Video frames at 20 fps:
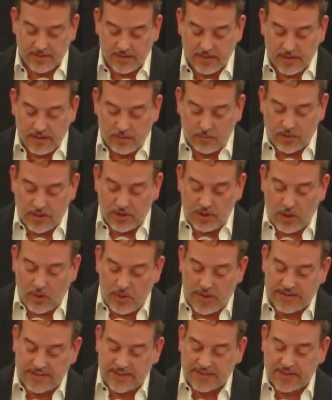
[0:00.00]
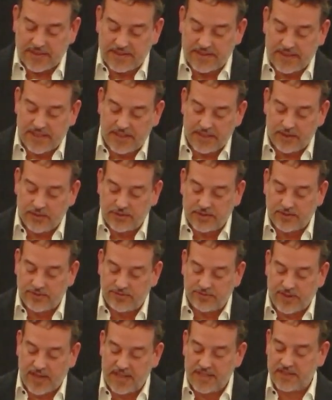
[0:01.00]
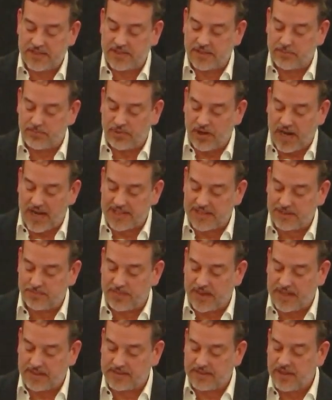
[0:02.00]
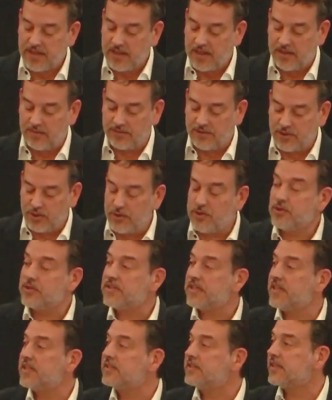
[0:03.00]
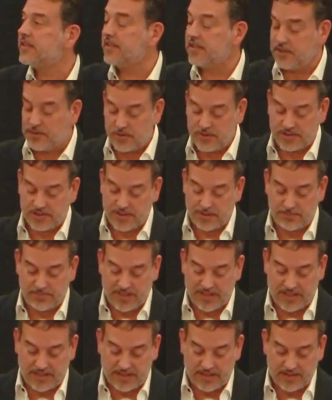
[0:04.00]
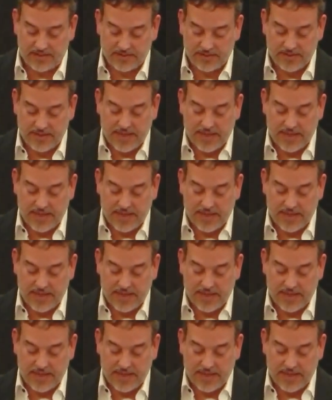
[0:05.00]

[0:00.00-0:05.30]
we're going to continue to face the prospect of losing to the UCP,